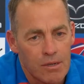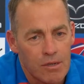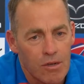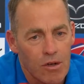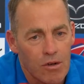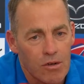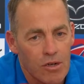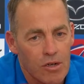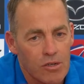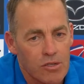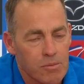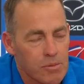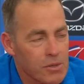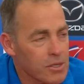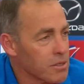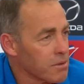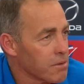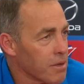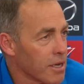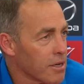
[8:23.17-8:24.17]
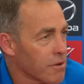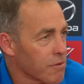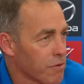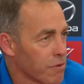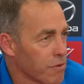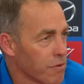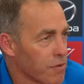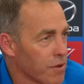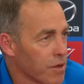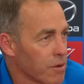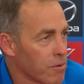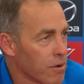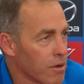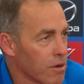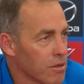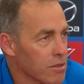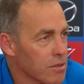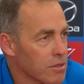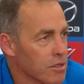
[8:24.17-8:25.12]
Gold Coast have been at it for a fair while,